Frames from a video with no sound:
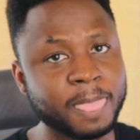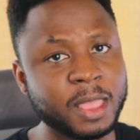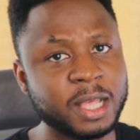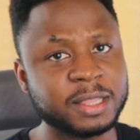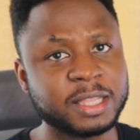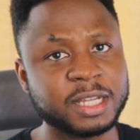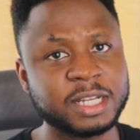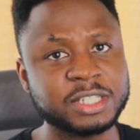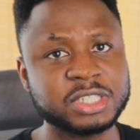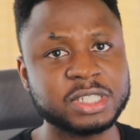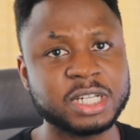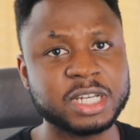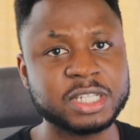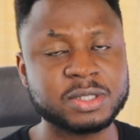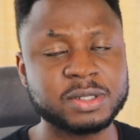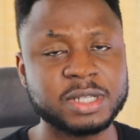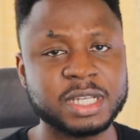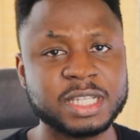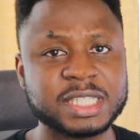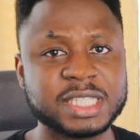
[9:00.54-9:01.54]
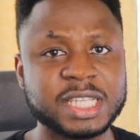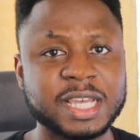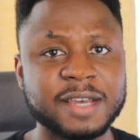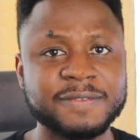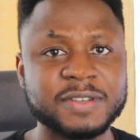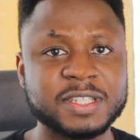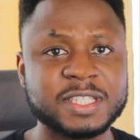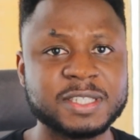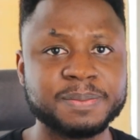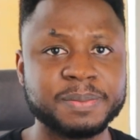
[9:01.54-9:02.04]
international student
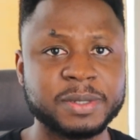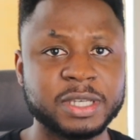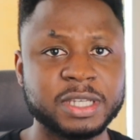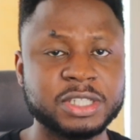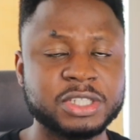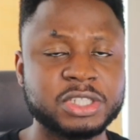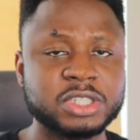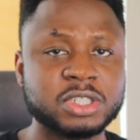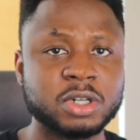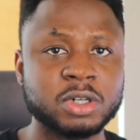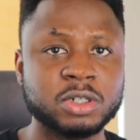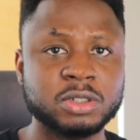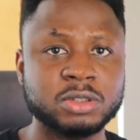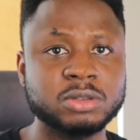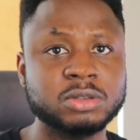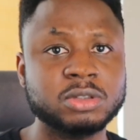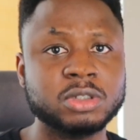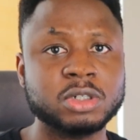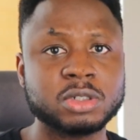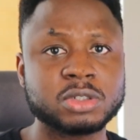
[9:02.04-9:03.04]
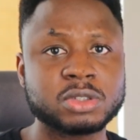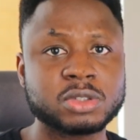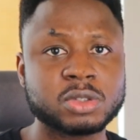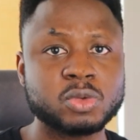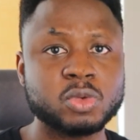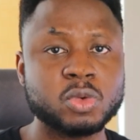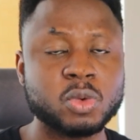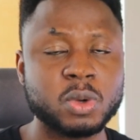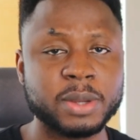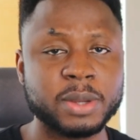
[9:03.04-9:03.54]
service page on your school